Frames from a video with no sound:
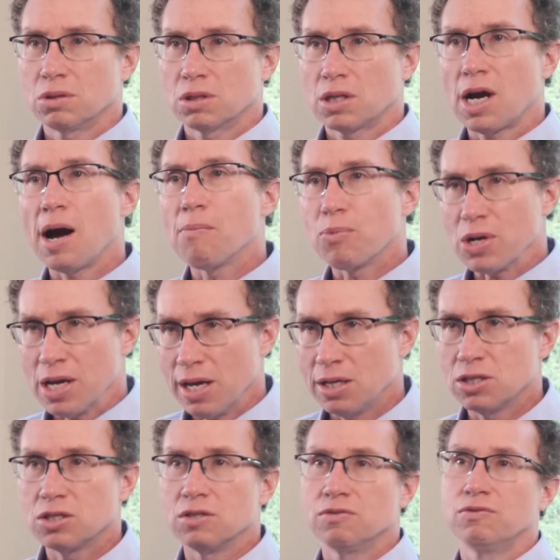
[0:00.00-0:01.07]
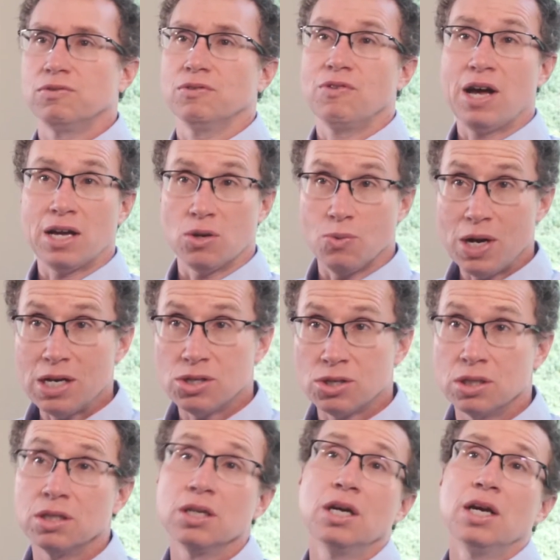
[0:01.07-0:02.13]
comprehensive
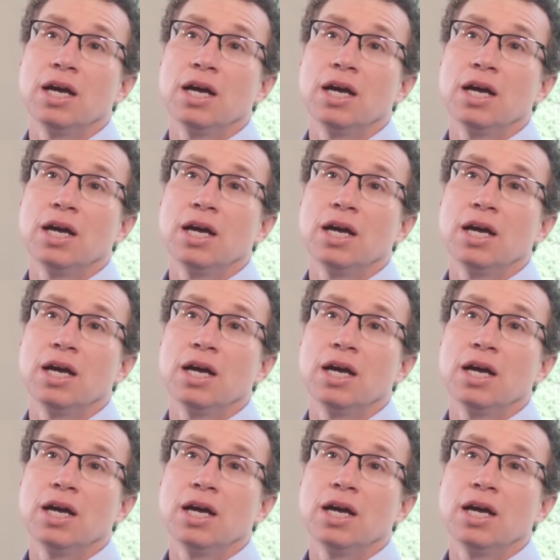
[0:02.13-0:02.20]
evaluation